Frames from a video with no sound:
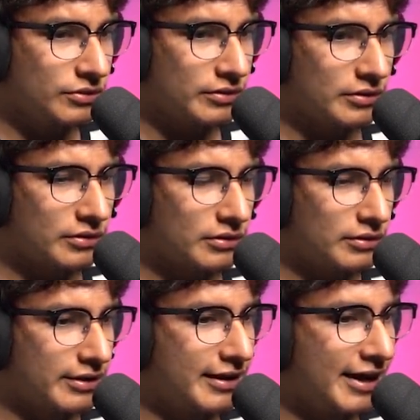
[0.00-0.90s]
to the
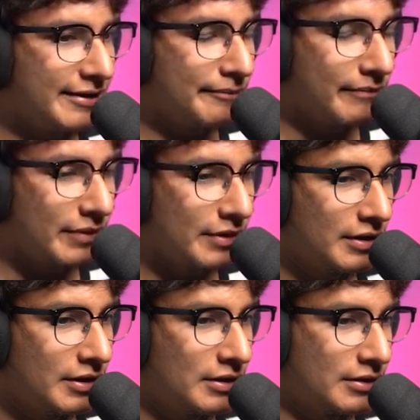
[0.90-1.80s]
the night
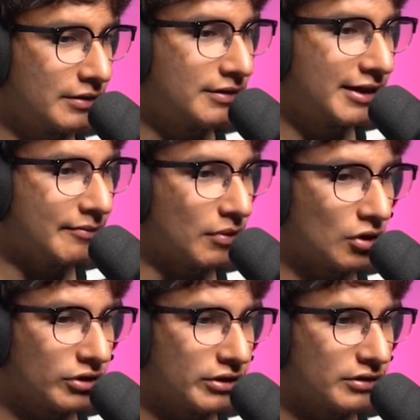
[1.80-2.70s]
the night
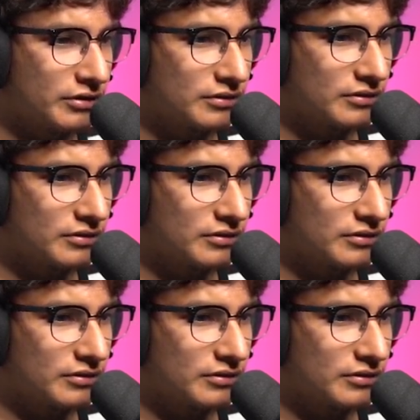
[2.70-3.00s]
market